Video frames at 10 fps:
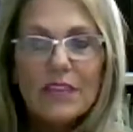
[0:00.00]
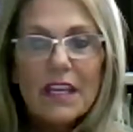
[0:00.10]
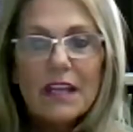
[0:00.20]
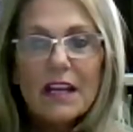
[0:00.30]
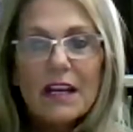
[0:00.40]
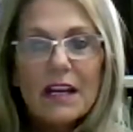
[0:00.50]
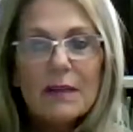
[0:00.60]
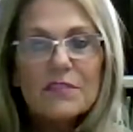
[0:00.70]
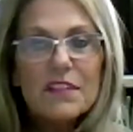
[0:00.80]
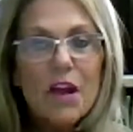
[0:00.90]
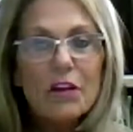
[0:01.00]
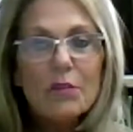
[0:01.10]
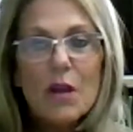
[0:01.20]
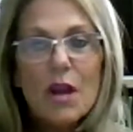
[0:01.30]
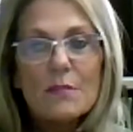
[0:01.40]
um, soccer
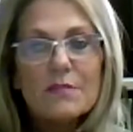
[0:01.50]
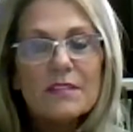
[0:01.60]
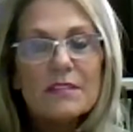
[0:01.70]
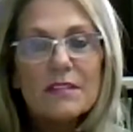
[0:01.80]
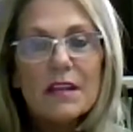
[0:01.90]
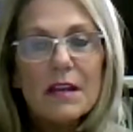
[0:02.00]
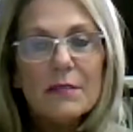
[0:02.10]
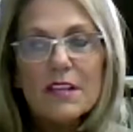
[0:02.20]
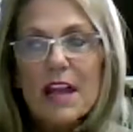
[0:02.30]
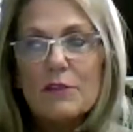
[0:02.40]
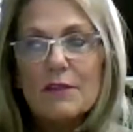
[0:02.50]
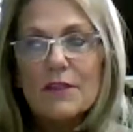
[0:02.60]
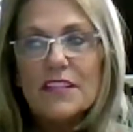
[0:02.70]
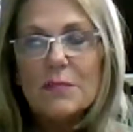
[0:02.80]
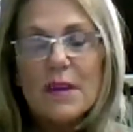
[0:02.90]
moms, uh, the guy who
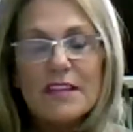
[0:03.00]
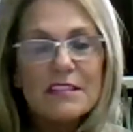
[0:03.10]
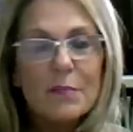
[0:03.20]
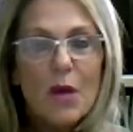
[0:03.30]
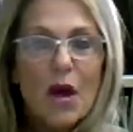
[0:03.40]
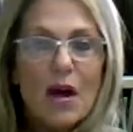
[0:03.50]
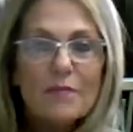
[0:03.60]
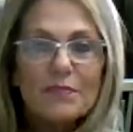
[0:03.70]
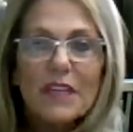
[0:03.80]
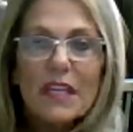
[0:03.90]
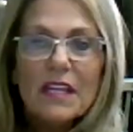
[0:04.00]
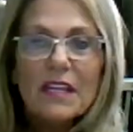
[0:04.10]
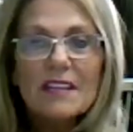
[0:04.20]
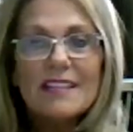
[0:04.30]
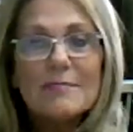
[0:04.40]
fixed my spa,
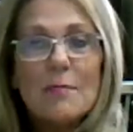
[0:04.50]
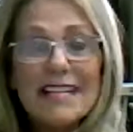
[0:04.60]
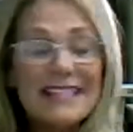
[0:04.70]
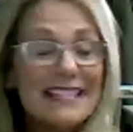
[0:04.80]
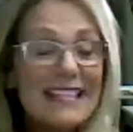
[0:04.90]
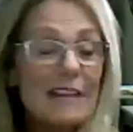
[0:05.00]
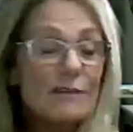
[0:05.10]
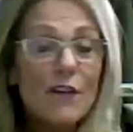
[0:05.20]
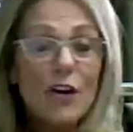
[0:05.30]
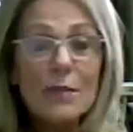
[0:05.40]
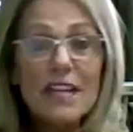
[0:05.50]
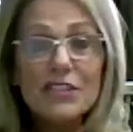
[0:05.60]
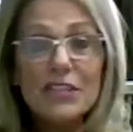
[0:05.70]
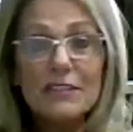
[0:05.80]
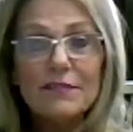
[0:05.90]
uh, my state farm
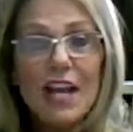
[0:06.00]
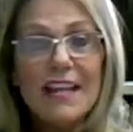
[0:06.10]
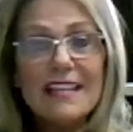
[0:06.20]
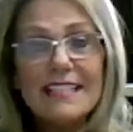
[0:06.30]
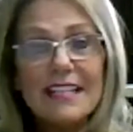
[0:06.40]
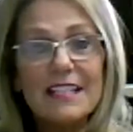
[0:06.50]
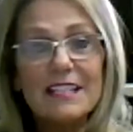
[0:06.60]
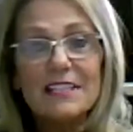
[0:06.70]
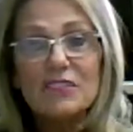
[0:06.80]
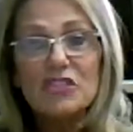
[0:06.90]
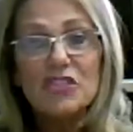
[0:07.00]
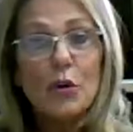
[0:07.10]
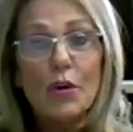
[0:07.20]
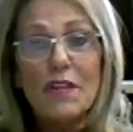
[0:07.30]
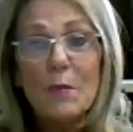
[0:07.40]
agent, flight attendants, a
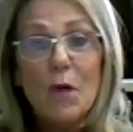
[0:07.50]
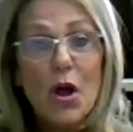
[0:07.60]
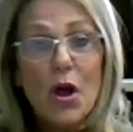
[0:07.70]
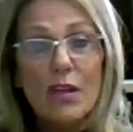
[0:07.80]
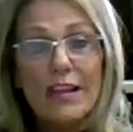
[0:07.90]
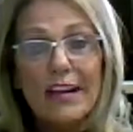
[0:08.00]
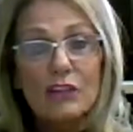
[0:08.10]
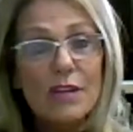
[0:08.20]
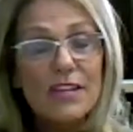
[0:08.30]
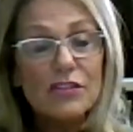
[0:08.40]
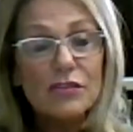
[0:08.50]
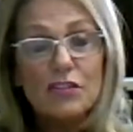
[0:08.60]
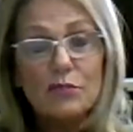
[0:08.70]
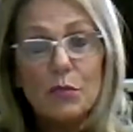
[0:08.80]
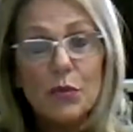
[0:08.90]
store in the mall,
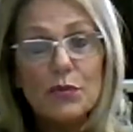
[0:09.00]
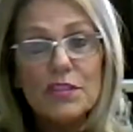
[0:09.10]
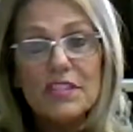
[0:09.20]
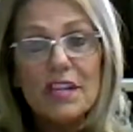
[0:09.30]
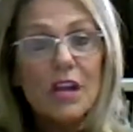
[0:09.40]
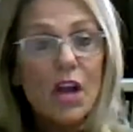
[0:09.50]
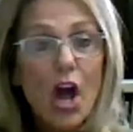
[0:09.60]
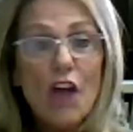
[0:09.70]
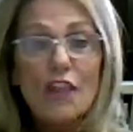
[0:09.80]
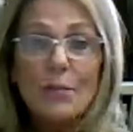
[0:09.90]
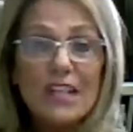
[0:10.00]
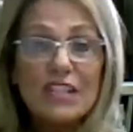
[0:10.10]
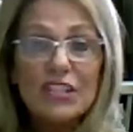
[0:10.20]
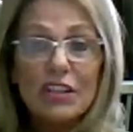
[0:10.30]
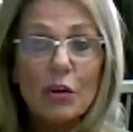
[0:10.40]
hairdressers, booths, on the
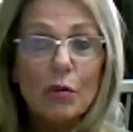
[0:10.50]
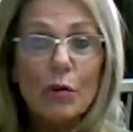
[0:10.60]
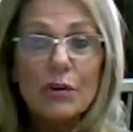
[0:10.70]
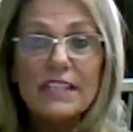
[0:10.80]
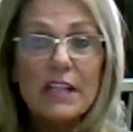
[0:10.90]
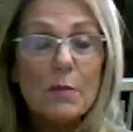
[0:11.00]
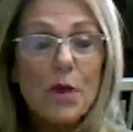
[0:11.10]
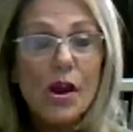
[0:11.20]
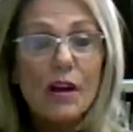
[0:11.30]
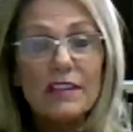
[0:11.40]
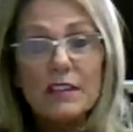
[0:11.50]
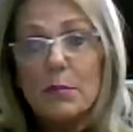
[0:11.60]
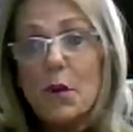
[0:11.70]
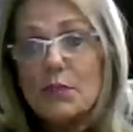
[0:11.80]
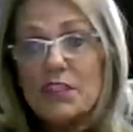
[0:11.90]
beach in Corona del Mar, at the
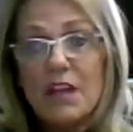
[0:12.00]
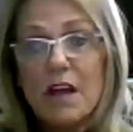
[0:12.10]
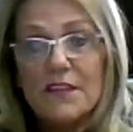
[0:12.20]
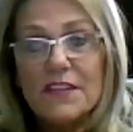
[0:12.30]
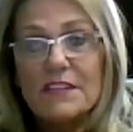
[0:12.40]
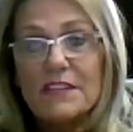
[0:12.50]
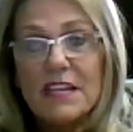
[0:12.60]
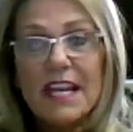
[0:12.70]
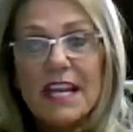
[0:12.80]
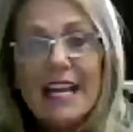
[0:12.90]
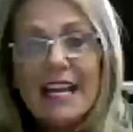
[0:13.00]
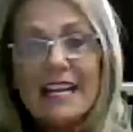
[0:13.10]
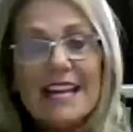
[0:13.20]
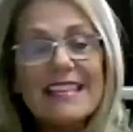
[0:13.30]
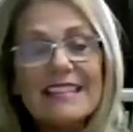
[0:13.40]
post office. And I
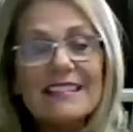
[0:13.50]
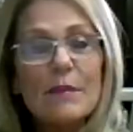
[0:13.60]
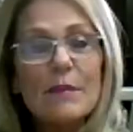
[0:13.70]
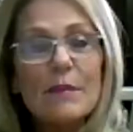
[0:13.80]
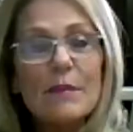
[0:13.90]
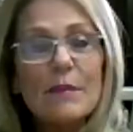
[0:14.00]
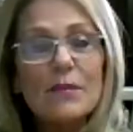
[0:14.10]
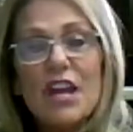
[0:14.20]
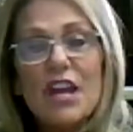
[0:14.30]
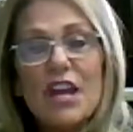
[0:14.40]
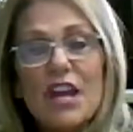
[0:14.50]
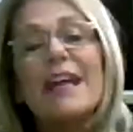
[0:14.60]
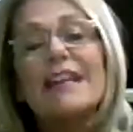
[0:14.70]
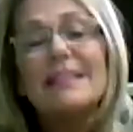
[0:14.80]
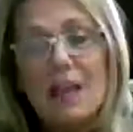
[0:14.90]
think summertime is a
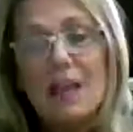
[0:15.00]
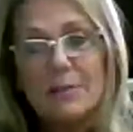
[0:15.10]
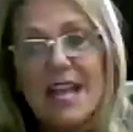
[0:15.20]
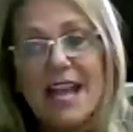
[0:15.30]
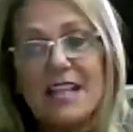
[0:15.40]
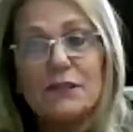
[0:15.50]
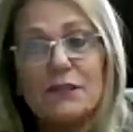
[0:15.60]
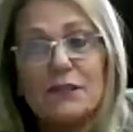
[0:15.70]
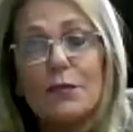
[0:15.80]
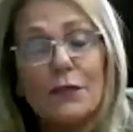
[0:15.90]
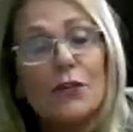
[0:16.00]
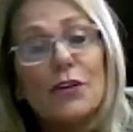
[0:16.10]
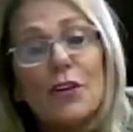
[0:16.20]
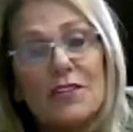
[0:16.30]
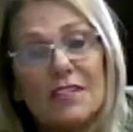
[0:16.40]
great time to ask for
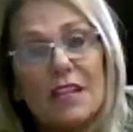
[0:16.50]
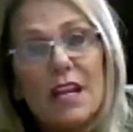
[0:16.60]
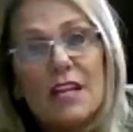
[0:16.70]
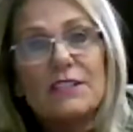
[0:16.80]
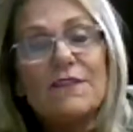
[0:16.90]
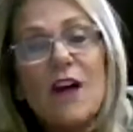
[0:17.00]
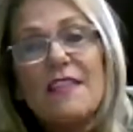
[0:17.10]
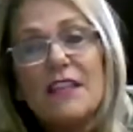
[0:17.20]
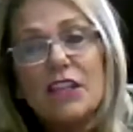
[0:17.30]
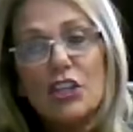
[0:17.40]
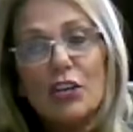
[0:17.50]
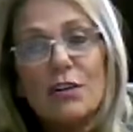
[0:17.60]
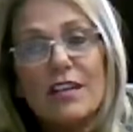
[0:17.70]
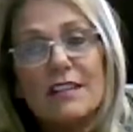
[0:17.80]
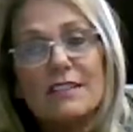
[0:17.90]
referrals, to find the
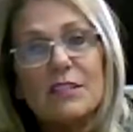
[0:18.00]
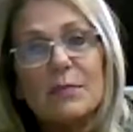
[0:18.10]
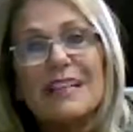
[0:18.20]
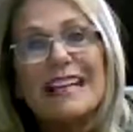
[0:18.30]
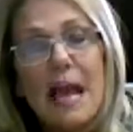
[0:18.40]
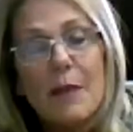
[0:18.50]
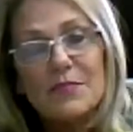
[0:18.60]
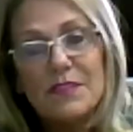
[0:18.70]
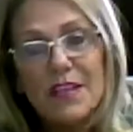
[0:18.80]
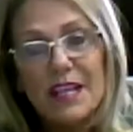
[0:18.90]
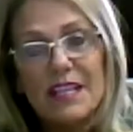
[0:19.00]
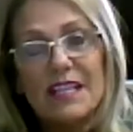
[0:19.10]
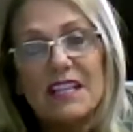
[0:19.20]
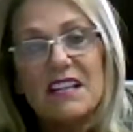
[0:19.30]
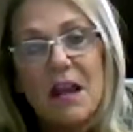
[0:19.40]
curious, to be captivating
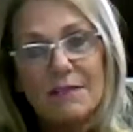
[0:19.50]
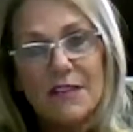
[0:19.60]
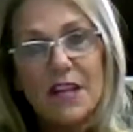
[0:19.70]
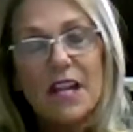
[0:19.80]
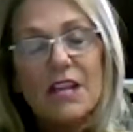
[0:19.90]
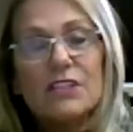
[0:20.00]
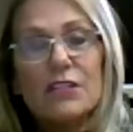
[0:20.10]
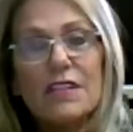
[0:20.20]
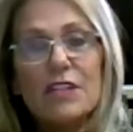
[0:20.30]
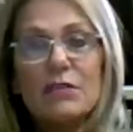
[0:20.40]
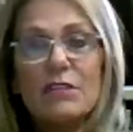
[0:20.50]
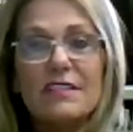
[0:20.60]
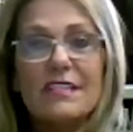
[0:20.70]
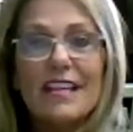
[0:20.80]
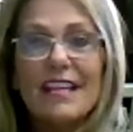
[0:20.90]
enough so that you
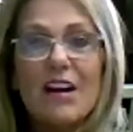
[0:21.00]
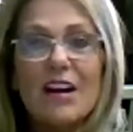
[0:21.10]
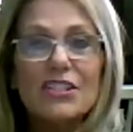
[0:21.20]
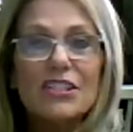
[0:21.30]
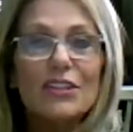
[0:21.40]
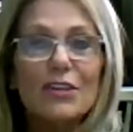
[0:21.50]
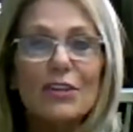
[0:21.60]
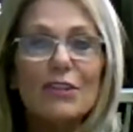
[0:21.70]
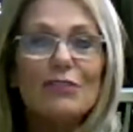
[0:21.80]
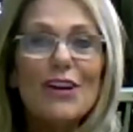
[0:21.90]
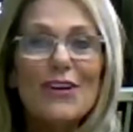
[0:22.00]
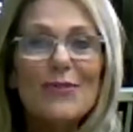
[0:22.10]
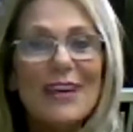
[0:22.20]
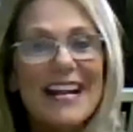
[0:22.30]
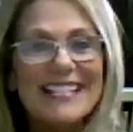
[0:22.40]
can say, gosh, you know, you know
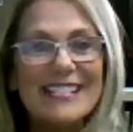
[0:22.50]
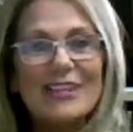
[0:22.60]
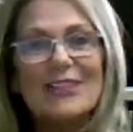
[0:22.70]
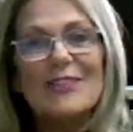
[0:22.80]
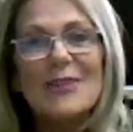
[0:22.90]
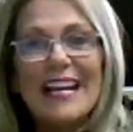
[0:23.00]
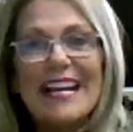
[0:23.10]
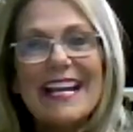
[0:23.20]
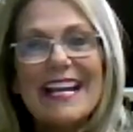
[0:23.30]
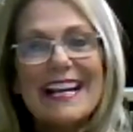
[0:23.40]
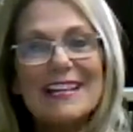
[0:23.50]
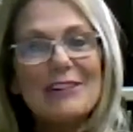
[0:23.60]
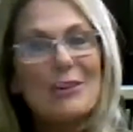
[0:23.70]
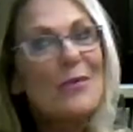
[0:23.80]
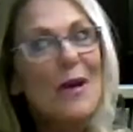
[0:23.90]
what I do. And I know
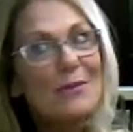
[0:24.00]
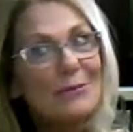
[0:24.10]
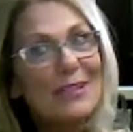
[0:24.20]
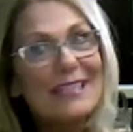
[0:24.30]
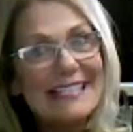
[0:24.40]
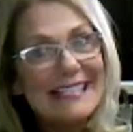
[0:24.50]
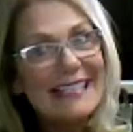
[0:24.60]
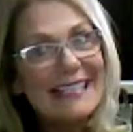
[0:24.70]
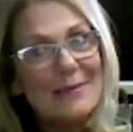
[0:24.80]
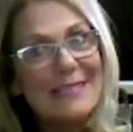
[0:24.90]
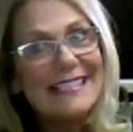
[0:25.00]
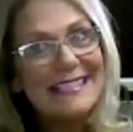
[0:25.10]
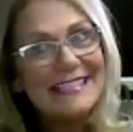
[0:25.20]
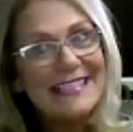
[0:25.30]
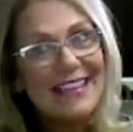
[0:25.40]
you're probably really sick of me
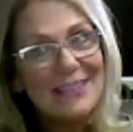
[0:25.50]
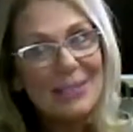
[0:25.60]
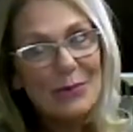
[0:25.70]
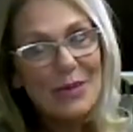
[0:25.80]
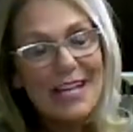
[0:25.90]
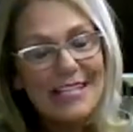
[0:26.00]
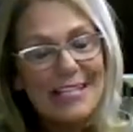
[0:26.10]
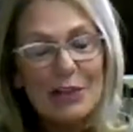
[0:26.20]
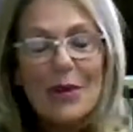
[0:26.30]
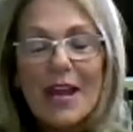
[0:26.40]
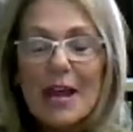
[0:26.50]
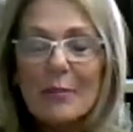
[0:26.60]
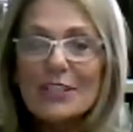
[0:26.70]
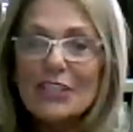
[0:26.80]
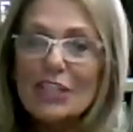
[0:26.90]
telling you what I do.
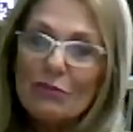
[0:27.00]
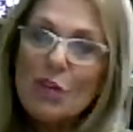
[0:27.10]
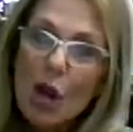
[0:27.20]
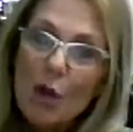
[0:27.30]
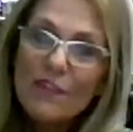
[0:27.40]
But do you know of